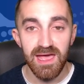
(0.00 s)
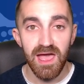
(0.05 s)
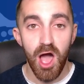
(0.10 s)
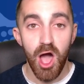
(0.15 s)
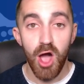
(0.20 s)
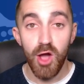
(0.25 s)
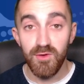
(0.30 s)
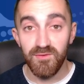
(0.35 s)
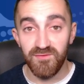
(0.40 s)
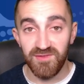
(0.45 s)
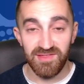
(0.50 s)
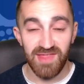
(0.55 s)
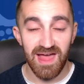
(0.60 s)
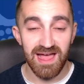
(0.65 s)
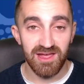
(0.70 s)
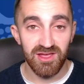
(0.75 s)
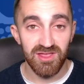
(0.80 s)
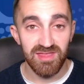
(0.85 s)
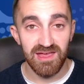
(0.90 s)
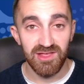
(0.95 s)
Hopefully
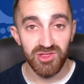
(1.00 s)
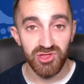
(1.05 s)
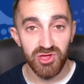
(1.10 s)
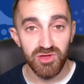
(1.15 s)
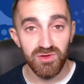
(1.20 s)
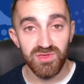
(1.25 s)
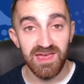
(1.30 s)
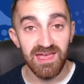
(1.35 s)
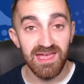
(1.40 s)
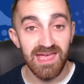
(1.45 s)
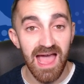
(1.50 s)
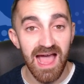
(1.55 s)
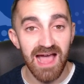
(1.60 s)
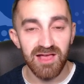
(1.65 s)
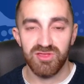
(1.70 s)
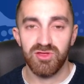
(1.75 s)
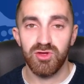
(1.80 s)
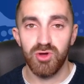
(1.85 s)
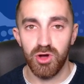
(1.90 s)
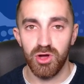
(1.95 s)
that continues. He
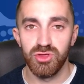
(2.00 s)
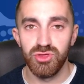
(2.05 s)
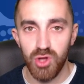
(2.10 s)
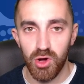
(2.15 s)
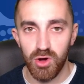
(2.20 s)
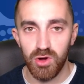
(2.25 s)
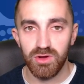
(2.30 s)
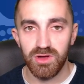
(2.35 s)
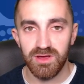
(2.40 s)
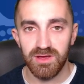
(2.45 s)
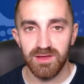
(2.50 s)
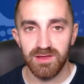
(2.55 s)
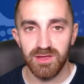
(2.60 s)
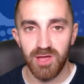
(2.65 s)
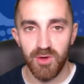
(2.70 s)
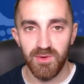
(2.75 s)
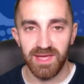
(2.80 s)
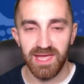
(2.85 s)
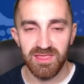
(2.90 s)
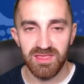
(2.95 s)
has got a knock
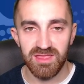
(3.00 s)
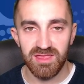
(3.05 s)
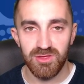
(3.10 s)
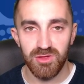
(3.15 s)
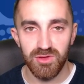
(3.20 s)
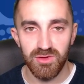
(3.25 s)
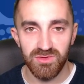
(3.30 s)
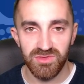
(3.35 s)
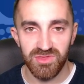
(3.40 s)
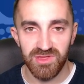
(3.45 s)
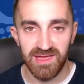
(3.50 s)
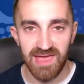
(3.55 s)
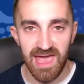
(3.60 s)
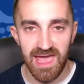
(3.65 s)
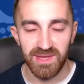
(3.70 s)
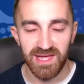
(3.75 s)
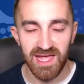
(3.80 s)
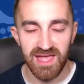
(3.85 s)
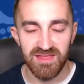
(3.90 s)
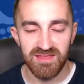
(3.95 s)
going into the
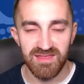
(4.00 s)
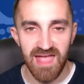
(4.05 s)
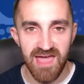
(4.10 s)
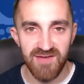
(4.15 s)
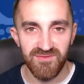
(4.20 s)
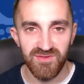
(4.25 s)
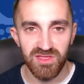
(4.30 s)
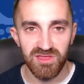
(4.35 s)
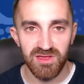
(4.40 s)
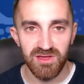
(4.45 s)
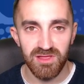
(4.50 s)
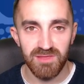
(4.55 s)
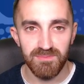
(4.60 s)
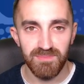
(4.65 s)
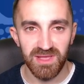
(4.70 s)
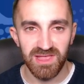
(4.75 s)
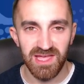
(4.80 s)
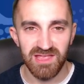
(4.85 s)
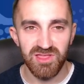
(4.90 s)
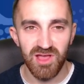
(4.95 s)
game against Everton,
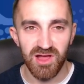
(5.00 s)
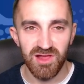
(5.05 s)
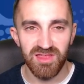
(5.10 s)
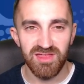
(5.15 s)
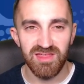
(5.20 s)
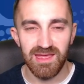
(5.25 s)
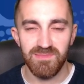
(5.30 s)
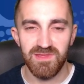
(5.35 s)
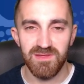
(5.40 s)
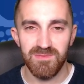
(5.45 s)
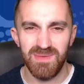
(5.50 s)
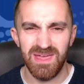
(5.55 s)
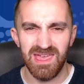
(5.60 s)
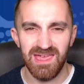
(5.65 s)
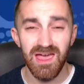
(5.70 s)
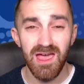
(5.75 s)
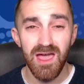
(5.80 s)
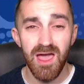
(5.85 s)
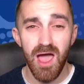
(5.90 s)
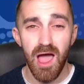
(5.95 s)
but it does seem to
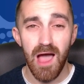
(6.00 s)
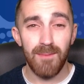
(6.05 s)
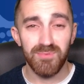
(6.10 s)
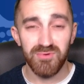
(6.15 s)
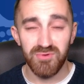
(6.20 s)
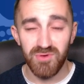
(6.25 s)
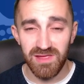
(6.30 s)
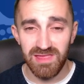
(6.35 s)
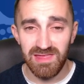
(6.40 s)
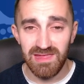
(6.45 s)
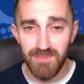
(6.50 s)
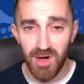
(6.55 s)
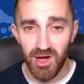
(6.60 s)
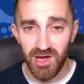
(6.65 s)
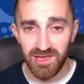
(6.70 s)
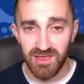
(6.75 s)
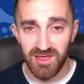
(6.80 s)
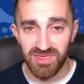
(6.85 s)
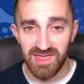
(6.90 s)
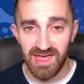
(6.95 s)
be a pretty
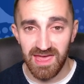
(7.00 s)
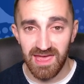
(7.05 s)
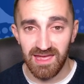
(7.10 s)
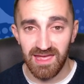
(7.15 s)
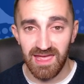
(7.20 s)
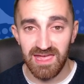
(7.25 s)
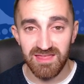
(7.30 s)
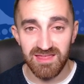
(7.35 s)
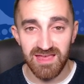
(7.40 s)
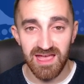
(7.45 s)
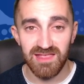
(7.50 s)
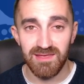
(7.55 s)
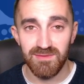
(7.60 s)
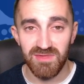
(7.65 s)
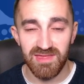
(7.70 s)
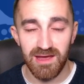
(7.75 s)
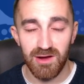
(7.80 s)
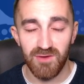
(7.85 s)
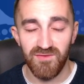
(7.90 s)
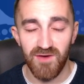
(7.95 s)
minor thing. He said
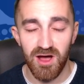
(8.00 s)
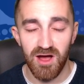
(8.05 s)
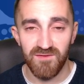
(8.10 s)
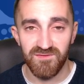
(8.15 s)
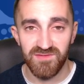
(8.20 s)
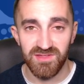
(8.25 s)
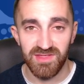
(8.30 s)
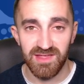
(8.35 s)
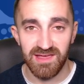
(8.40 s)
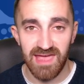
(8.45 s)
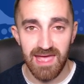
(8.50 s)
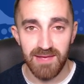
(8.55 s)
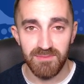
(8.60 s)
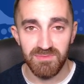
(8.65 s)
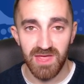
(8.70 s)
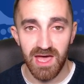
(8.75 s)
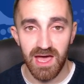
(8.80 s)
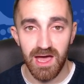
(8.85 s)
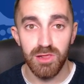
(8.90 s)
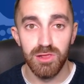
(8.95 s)
himself after the game
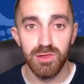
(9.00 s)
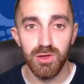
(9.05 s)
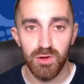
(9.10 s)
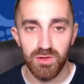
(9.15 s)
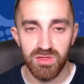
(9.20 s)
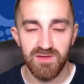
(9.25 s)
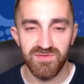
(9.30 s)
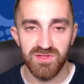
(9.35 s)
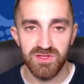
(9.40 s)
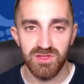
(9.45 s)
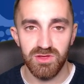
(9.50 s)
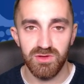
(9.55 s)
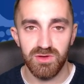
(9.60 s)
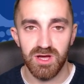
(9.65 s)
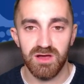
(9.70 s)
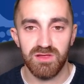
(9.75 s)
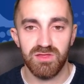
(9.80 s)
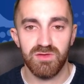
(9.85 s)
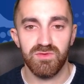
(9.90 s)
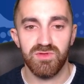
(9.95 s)
that a lot of the
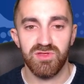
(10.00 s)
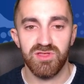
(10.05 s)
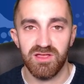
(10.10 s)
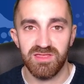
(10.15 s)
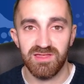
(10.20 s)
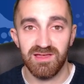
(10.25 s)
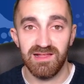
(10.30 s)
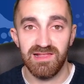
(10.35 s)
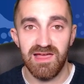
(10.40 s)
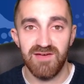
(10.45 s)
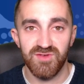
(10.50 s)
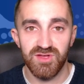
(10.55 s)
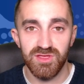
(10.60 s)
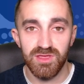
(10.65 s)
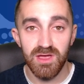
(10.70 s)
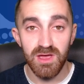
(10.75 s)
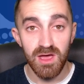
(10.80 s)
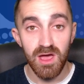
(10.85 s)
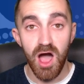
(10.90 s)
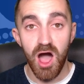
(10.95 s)
Newcastle starting
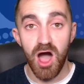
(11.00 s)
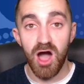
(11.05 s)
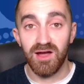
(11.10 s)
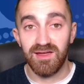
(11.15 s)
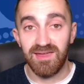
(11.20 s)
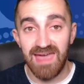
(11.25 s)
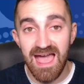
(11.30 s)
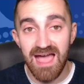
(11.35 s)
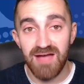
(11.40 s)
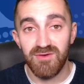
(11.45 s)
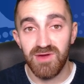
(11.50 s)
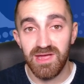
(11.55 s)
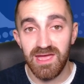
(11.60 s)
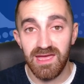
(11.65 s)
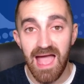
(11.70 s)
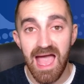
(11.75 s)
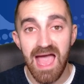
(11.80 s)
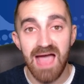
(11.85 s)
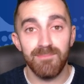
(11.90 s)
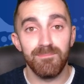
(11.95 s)
11 are
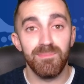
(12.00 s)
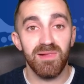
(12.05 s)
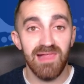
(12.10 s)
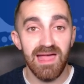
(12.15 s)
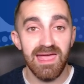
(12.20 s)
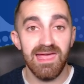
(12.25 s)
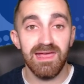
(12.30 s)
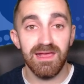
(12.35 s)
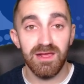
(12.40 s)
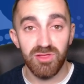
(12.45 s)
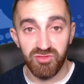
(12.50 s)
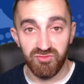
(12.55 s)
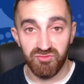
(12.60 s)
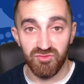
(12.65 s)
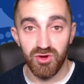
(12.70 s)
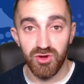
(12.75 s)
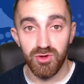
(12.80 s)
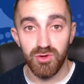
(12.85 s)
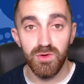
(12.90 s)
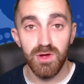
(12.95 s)
carrying and playing
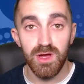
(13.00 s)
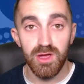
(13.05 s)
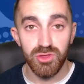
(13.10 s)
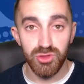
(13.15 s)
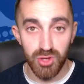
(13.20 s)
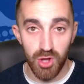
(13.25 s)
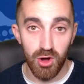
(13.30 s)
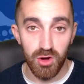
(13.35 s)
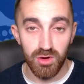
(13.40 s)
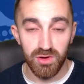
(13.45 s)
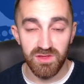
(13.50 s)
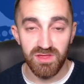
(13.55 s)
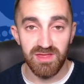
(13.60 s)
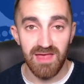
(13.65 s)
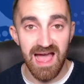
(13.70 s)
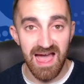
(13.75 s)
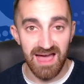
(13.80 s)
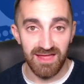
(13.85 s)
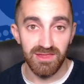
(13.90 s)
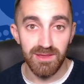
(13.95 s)
through knocks
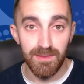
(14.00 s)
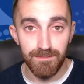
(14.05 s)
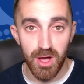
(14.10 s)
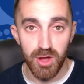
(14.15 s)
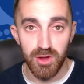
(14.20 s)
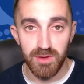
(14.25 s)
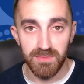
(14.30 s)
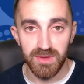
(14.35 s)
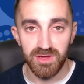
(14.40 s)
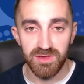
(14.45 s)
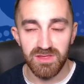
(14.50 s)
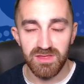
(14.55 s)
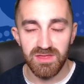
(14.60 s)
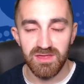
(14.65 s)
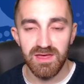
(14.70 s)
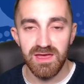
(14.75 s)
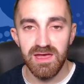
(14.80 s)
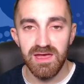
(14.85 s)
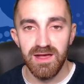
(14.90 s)
at the moment.